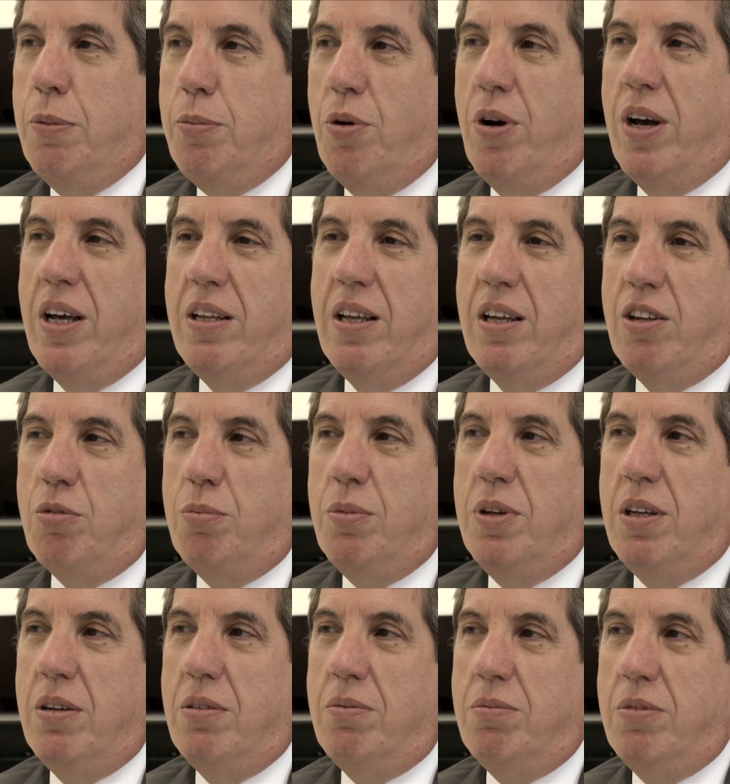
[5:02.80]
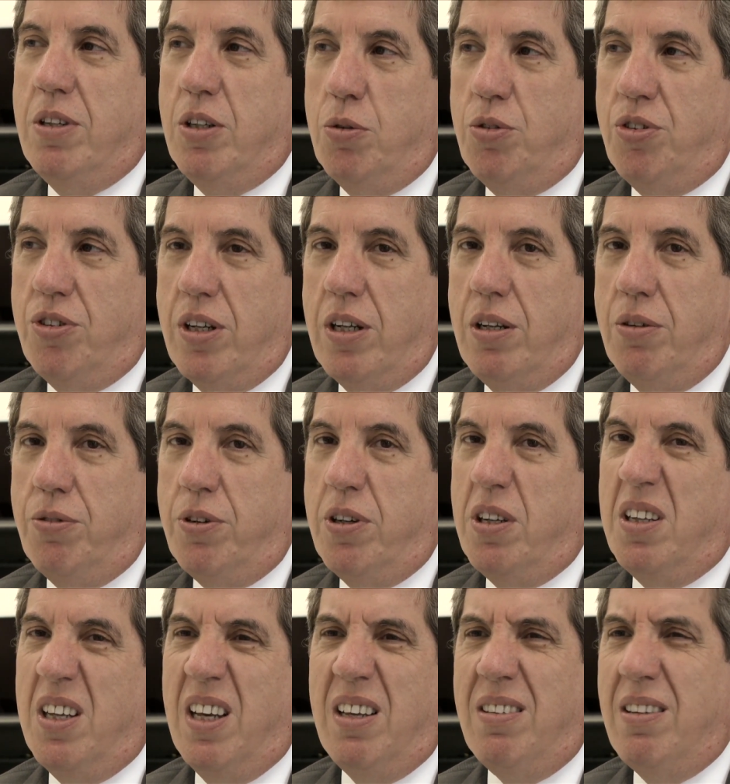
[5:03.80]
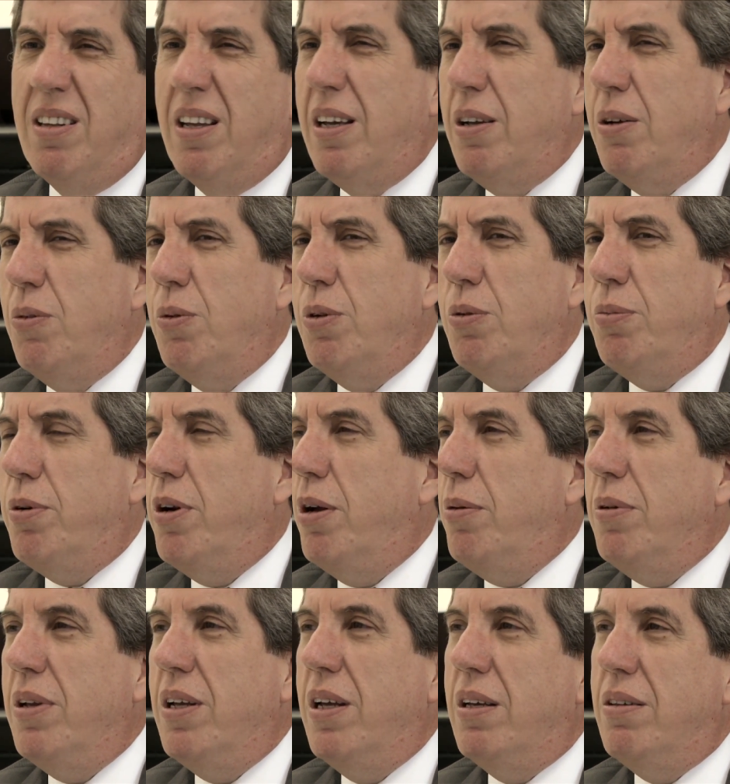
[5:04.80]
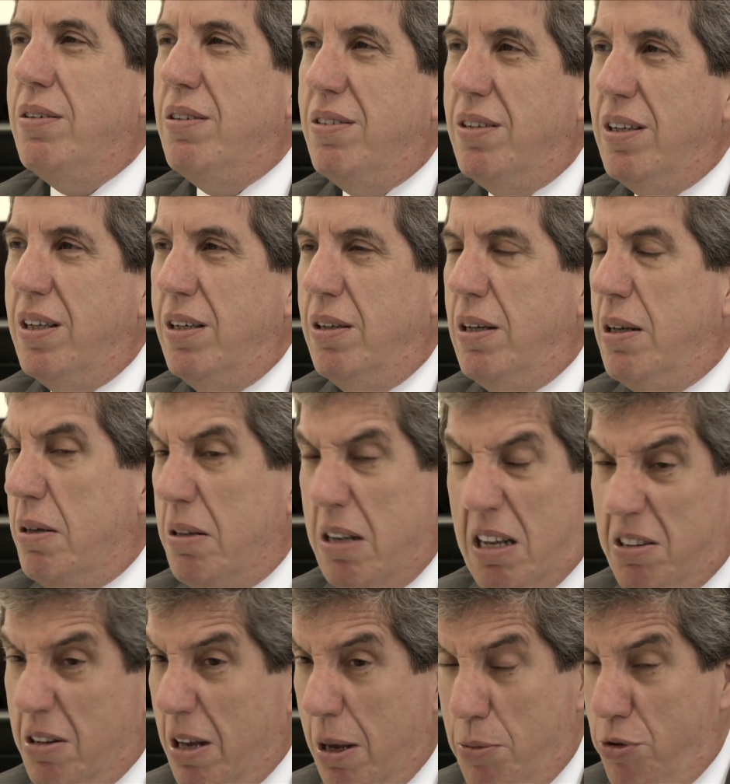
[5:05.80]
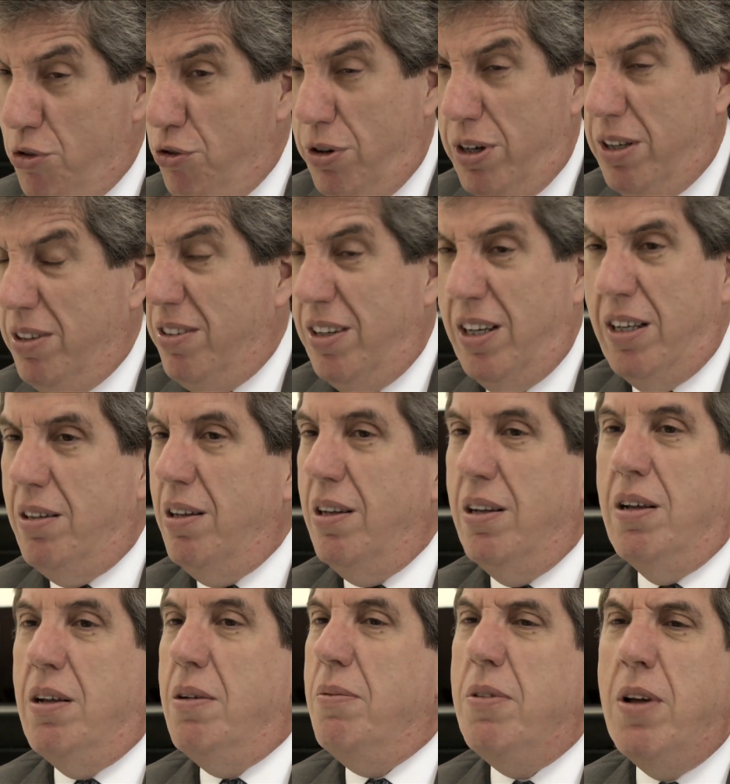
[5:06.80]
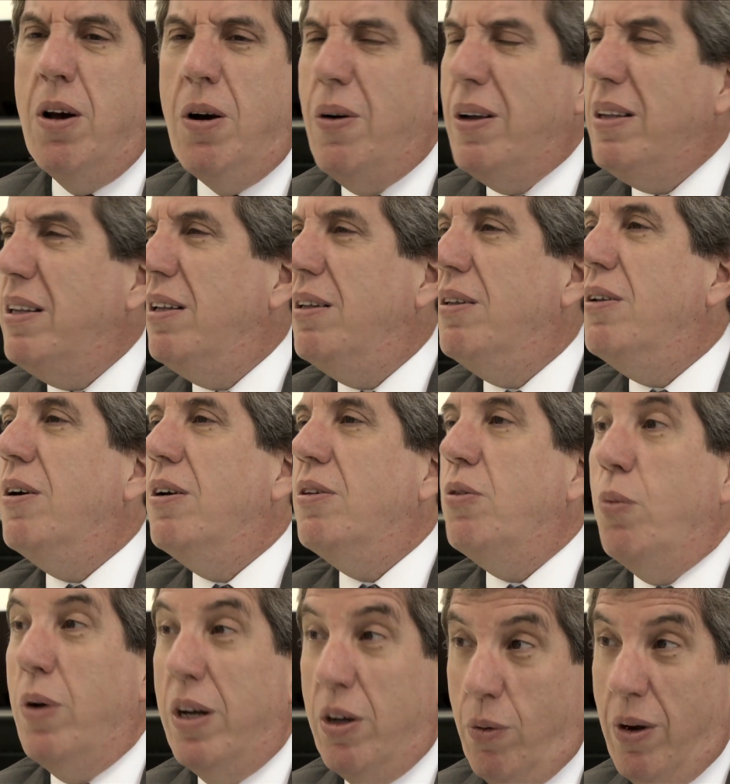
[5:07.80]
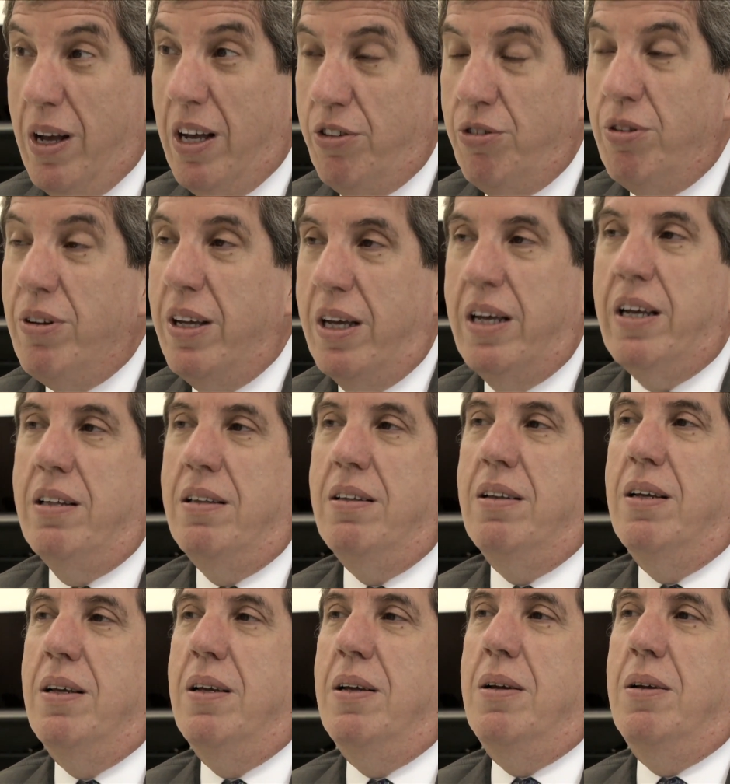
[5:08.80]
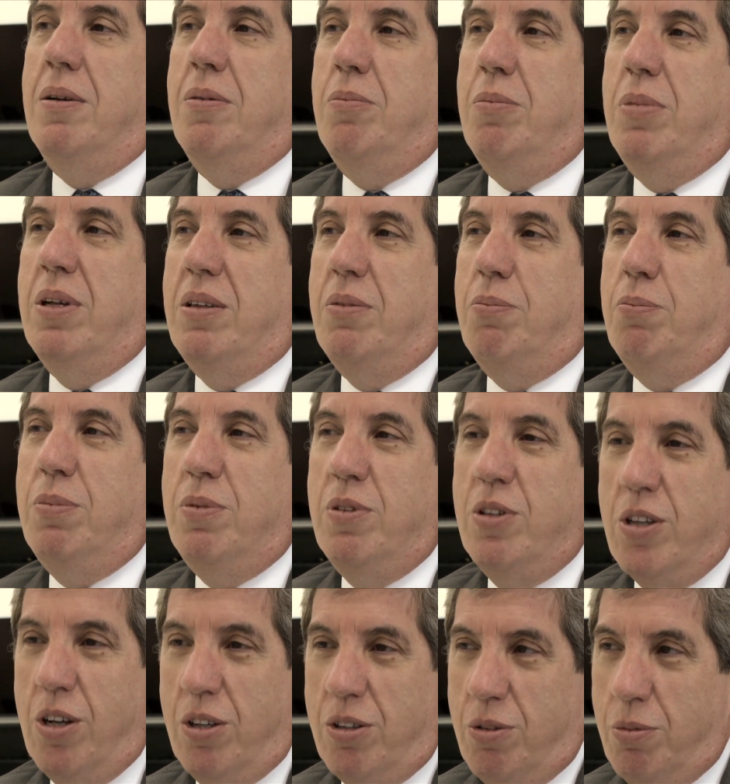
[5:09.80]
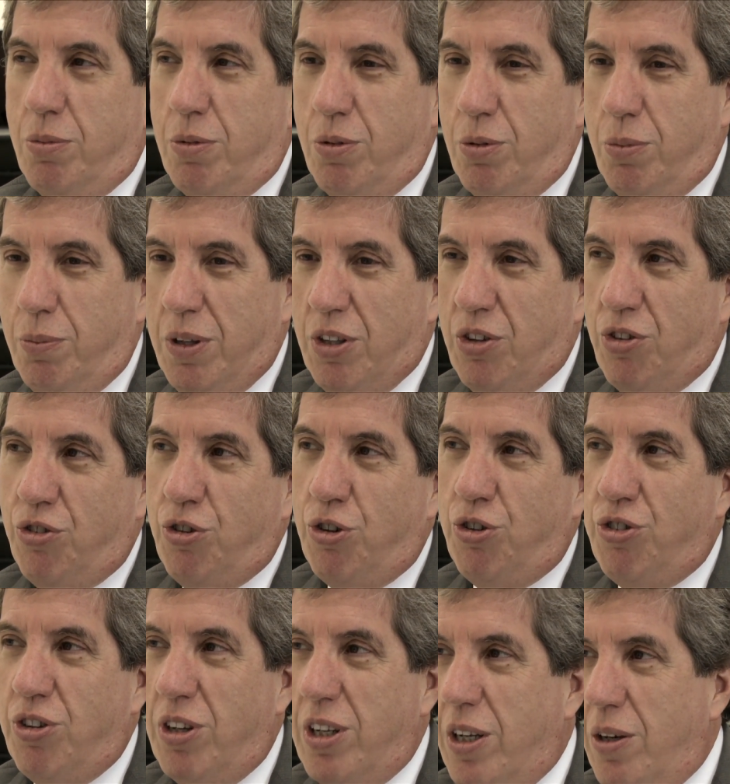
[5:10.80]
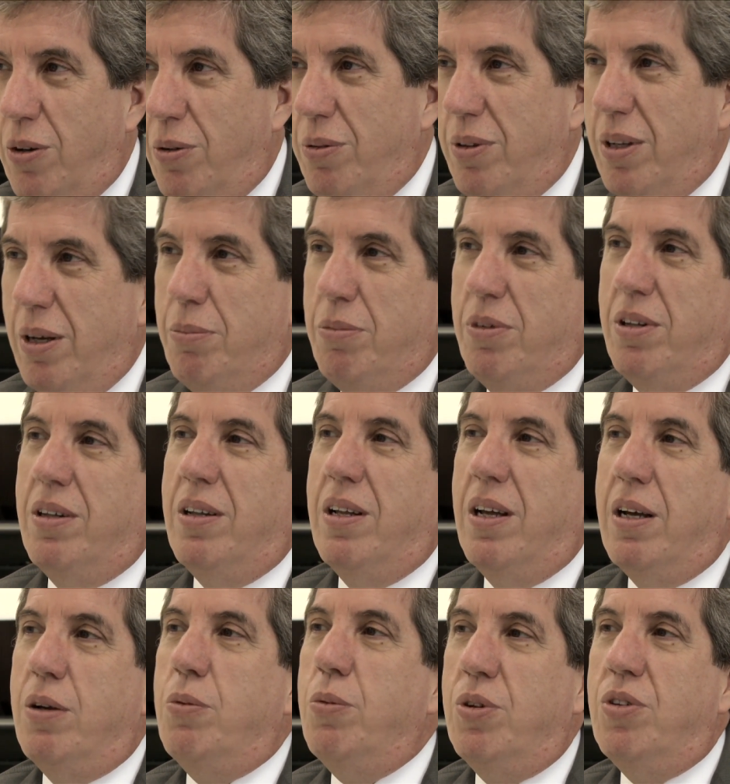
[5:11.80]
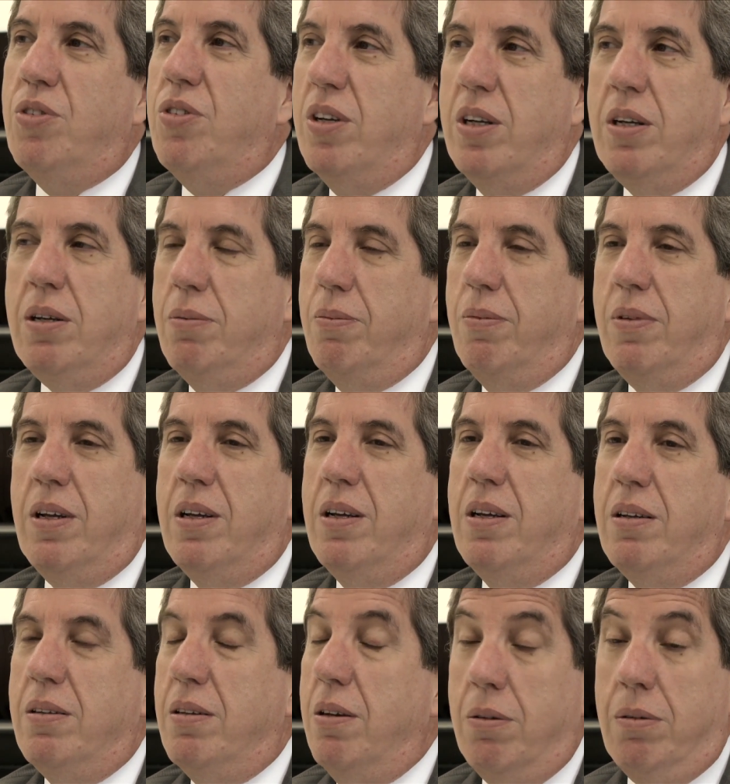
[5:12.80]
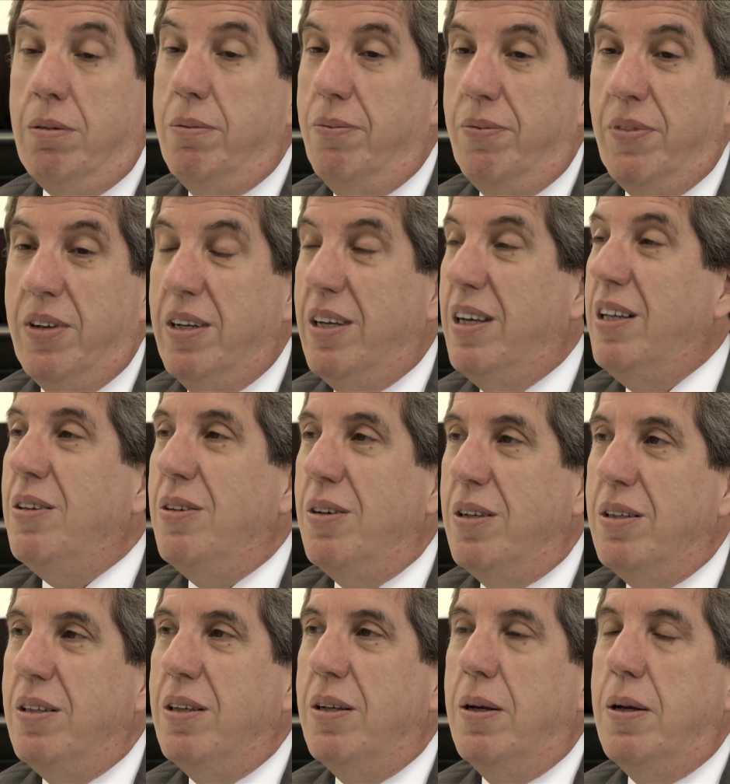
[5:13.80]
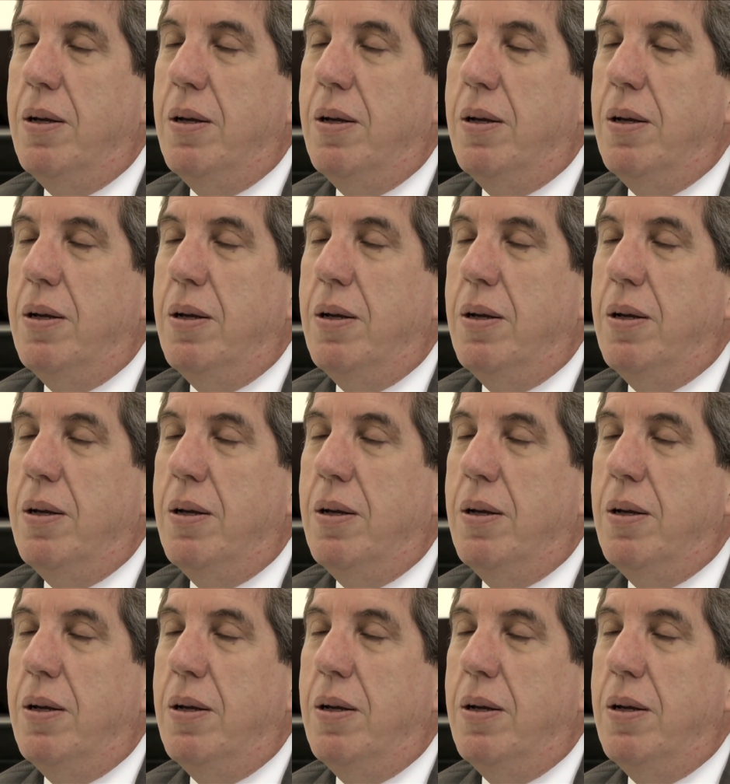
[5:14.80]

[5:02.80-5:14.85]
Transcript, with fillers: people had asked me, did you study for the test? I would probably have said, and I'm sure I said, no, I did not. Well, actually I had. but not to be socially condemned, I would say, no, I had not.